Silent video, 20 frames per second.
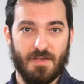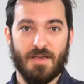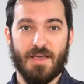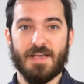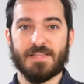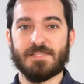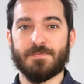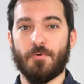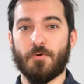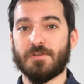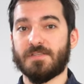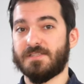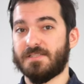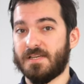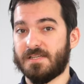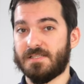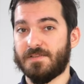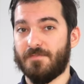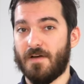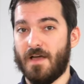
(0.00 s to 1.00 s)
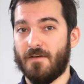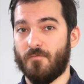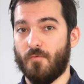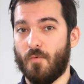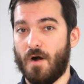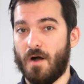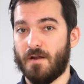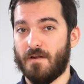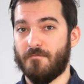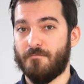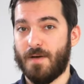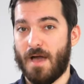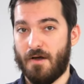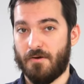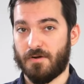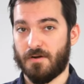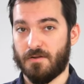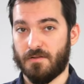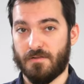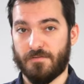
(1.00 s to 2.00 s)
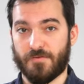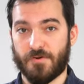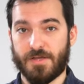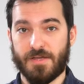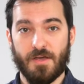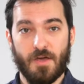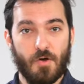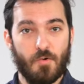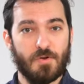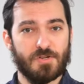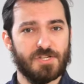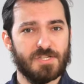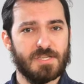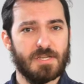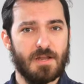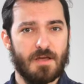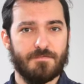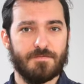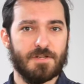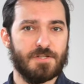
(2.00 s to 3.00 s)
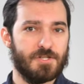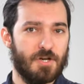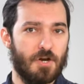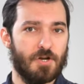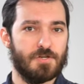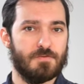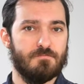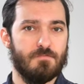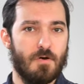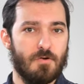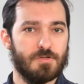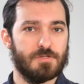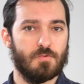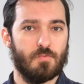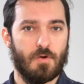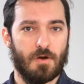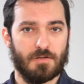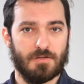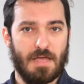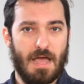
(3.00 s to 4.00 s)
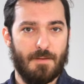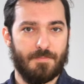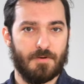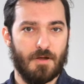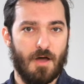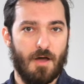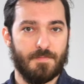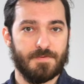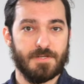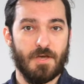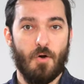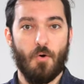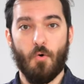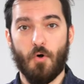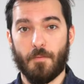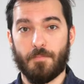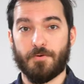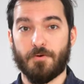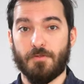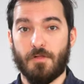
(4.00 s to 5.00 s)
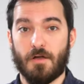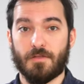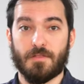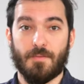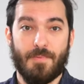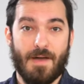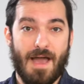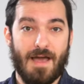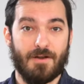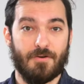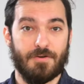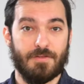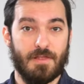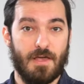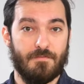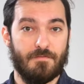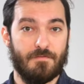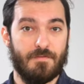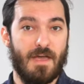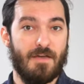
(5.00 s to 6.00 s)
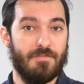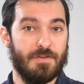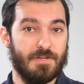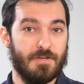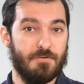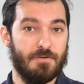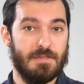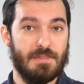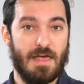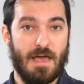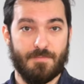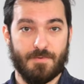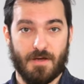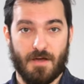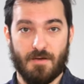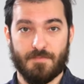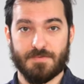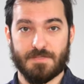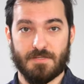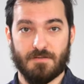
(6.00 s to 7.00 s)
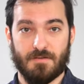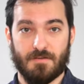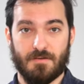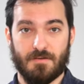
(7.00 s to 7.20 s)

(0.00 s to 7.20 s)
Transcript: It supports sixty-five watt of power delivery, which is enough to charge most work laptops or prolong the battery life of heavy-duty laptops.